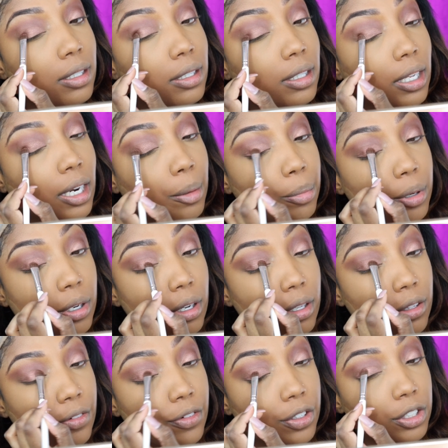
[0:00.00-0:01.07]
that I put
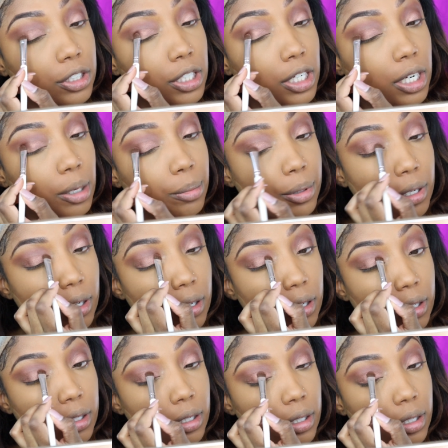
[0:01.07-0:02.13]
on, the first shade I put
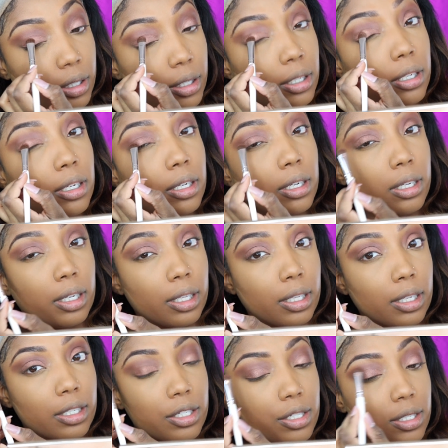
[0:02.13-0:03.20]
on, and
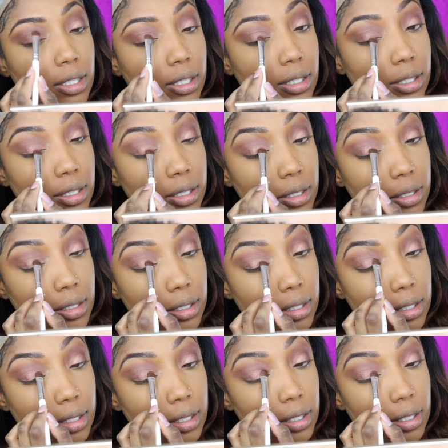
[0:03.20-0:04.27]
it just
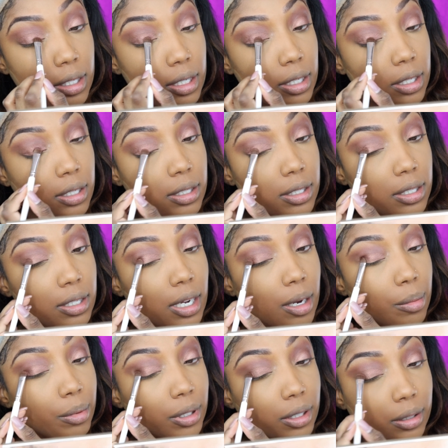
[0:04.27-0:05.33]
is a
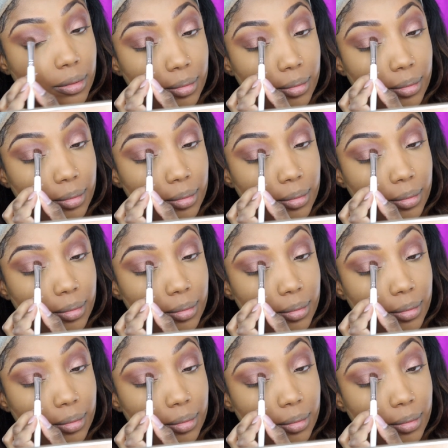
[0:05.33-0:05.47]
topper.